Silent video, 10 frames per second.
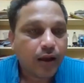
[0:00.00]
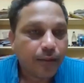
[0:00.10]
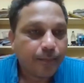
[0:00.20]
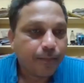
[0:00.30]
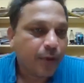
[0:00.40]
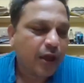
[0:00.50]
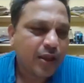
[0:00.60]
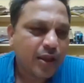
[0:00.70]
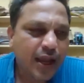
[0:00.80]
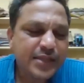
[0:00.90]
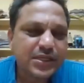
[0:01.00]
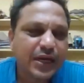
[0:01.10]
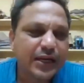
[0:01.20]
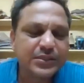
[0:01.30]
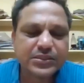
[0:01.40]
Guys,
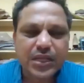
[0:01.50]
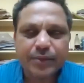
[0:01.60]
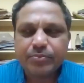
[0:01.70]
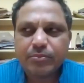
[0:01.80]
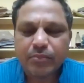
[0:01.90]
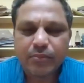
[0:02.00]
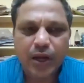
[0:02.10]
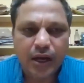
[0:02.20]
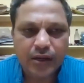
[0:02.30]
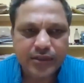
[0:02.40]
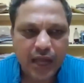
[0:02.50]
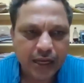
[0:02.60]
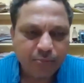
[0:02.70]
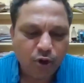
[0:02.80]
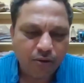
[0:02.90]
at some
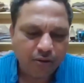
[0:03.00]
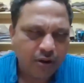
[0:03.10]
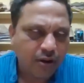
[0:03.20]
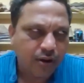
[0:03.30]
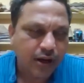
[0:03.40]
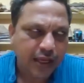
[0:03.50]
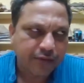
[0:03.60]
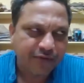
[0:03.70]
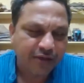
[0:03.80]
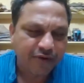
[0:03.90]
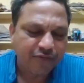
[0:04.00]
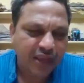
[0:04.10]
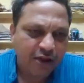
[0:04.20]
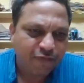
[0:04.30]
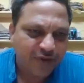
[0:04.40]
time, or like whenever
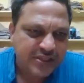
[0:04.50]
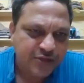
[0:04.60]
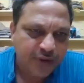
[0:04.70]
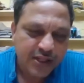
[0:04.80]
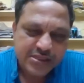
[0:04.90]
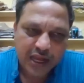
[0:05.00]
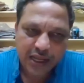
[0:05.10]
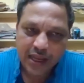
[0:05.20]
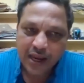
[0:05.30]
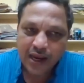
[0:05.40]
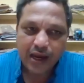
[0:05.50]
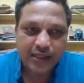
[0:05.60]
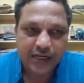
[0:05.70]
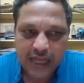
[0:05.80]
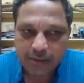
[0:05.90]
we have festivals, like
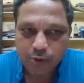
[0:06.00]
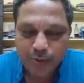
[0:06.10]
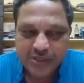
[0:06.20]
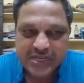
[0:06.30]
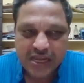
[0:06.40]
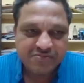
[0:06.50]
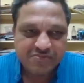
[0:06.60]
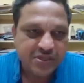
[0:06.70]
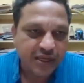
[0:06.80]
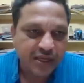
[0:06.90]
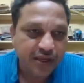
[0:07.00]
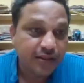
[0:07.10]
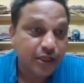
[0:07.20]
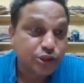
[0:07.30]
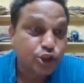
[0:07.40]
at the time, you must have
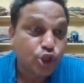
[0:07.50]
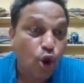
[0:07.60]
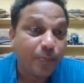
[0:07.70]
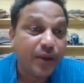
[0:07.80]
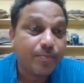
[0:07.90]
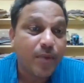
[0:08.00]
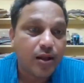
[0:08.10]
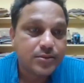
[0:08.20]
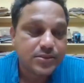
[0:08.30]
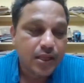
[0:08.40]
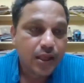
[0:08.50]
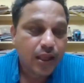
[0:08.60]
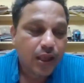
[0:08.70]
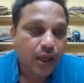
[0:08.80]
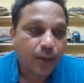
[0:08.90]
seen the shopping malls
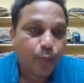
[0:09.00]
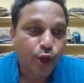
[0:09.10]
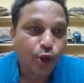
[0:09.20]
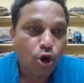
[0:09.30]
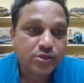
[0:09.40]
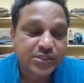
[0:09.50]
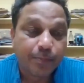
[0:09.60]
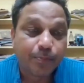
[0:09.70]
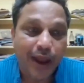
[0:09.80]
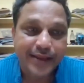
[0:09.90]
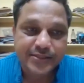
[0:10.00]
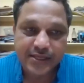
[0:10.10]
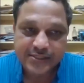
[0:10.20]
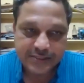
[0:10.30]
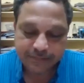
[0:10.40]
putting on some
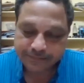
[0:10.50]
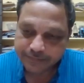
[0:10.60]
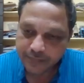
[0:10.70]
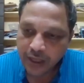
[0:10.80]
prizes,